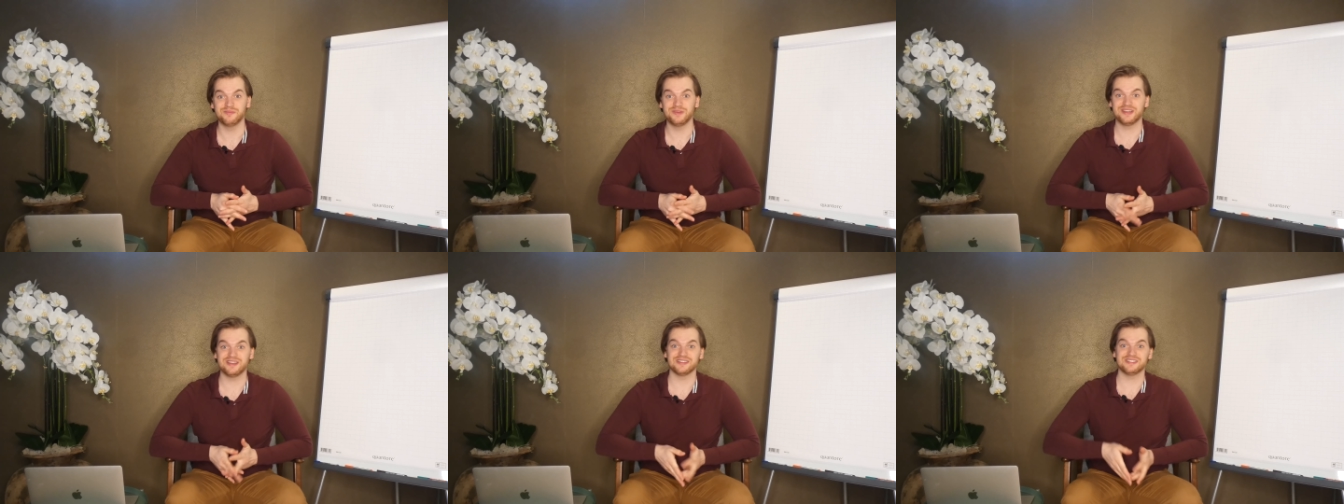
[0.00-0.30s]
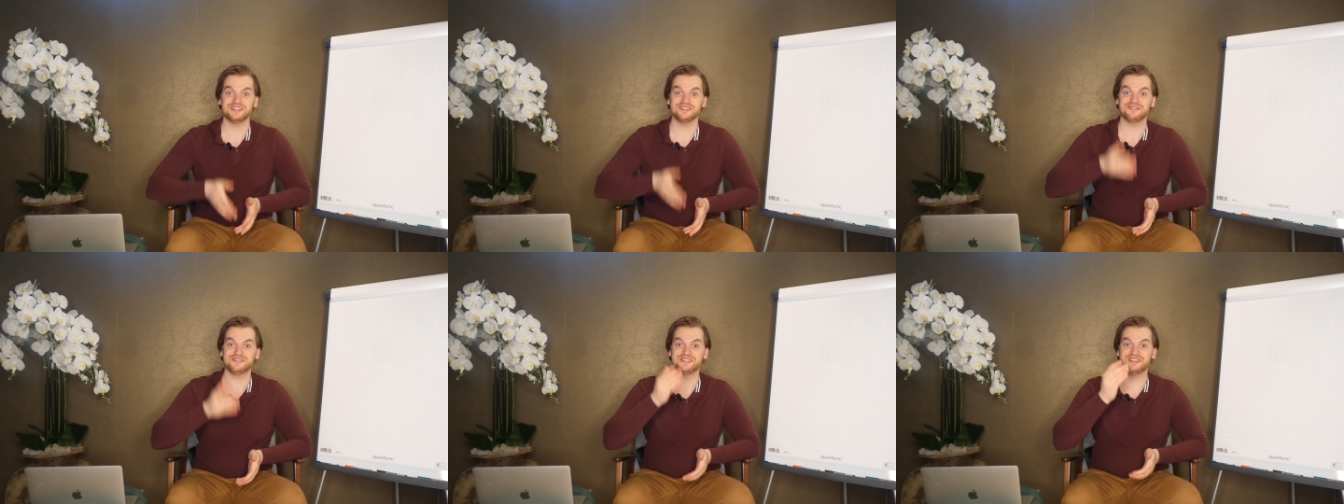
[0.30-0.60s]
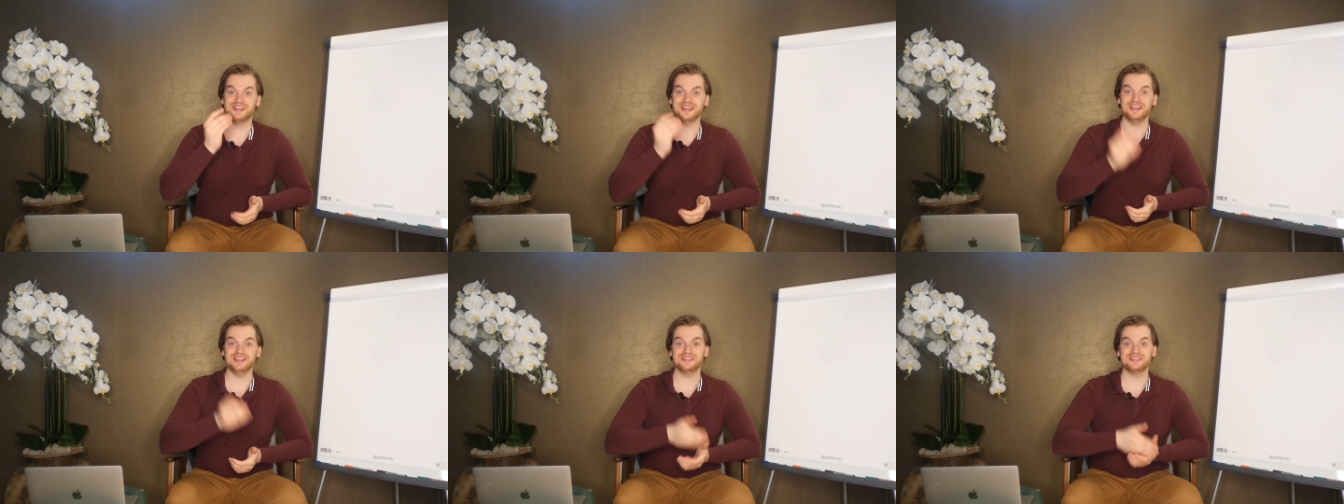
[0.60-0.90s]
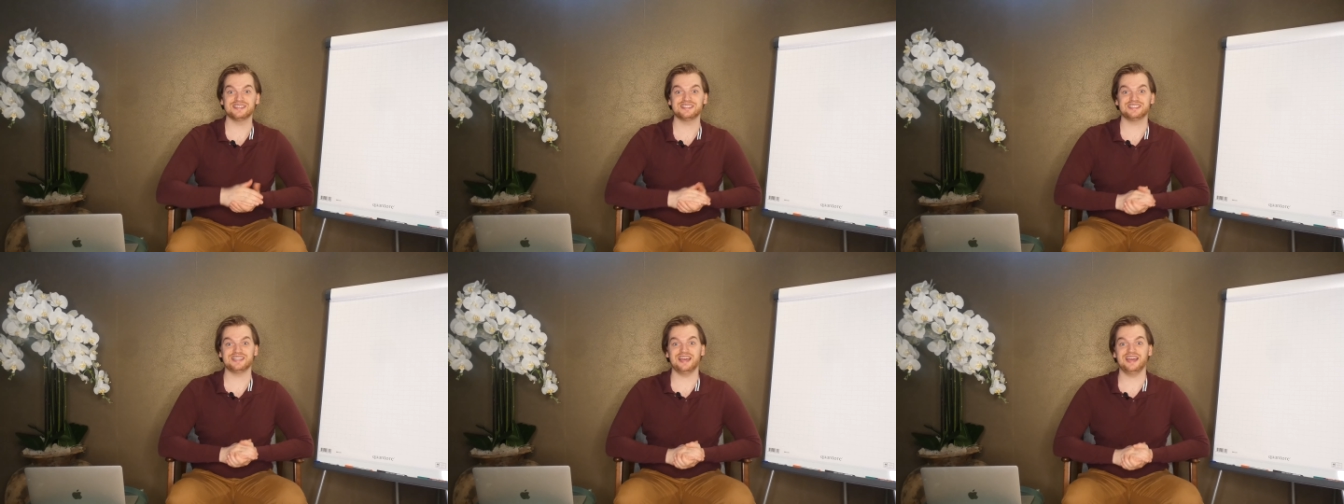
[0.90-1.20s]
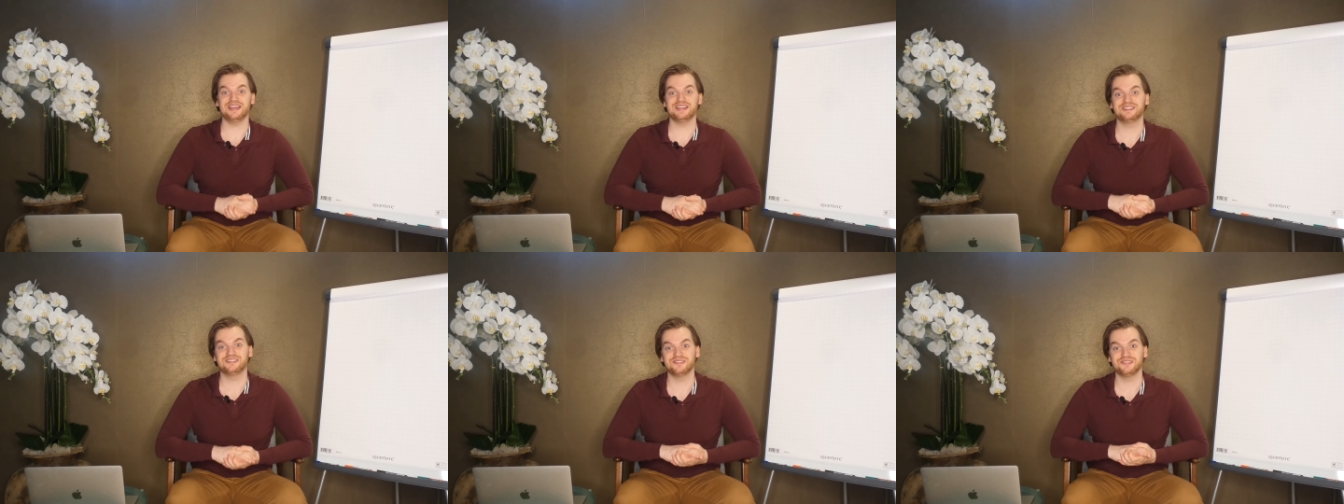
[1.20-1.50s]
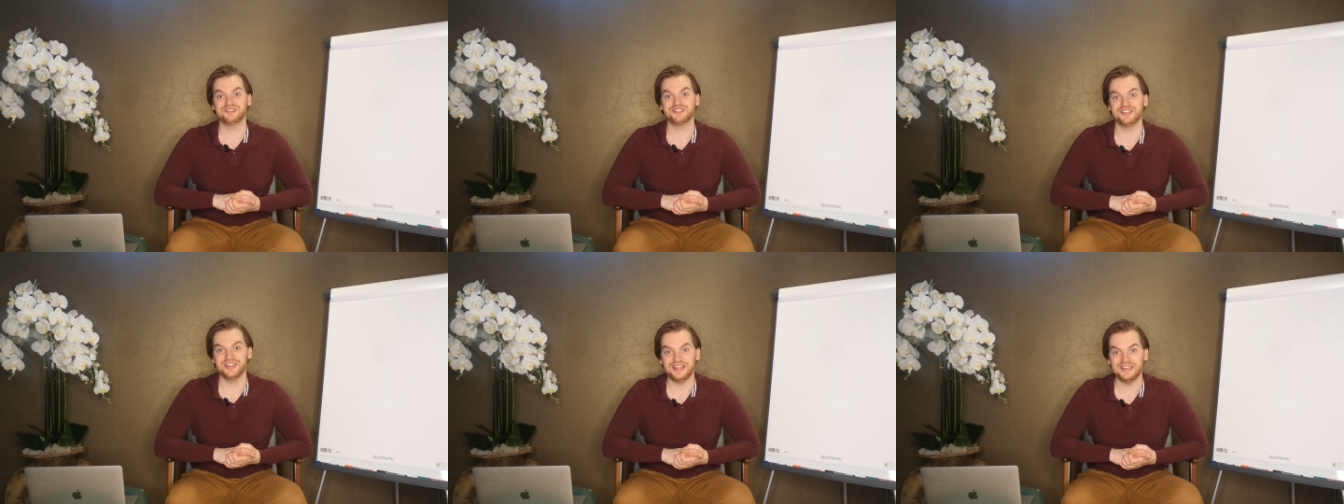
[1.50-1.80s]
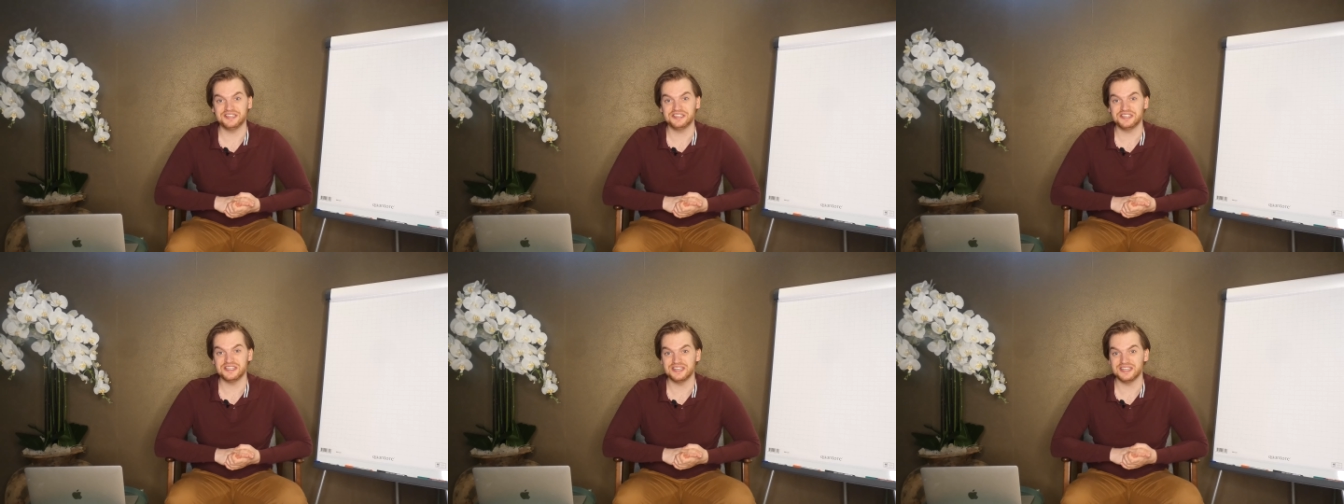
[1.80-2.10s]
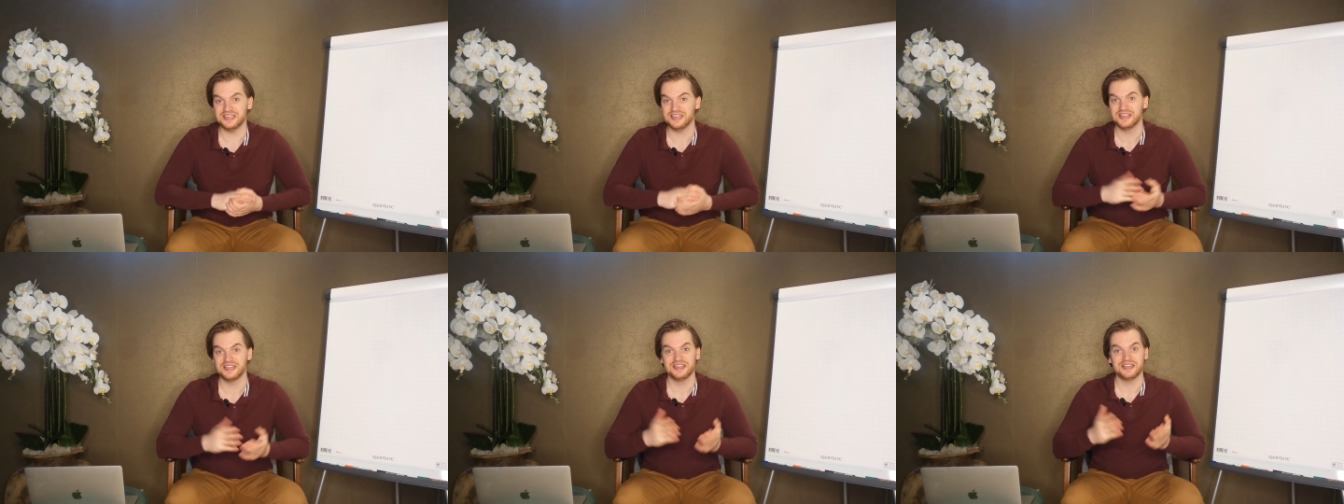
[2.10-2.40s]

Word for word: because if they decide to change it,